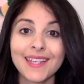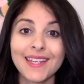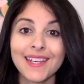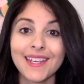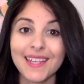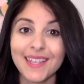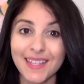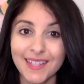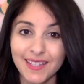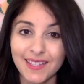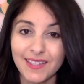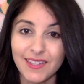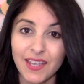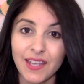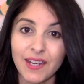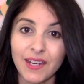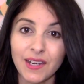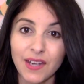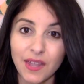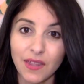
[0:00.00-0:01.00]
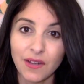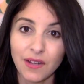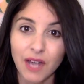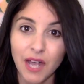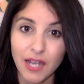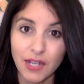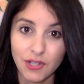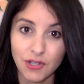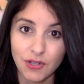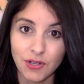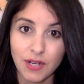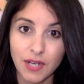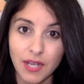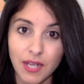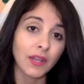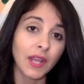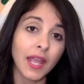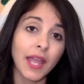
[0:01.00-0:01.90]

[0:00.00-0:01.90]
it is in another country.